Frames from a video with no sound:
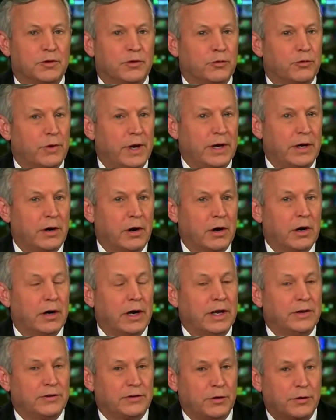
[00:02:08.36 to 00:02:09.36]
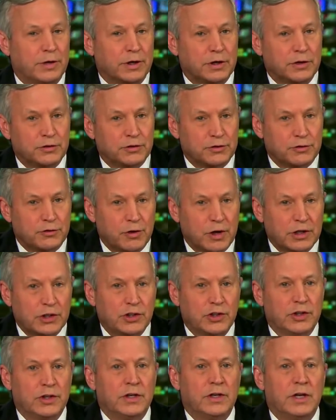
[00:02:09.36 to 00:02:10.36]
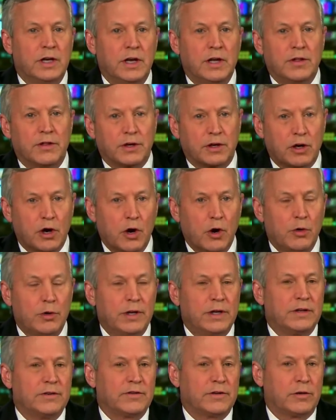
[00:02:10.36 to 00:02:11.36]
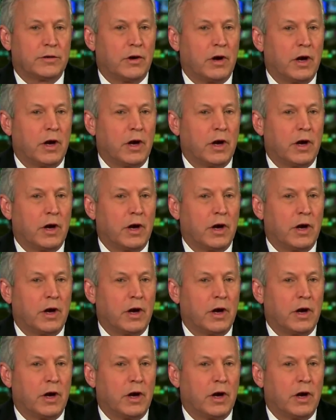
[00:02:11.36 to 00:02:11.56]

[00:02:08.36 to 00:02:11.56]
to radar, and so the construction, the coatings that are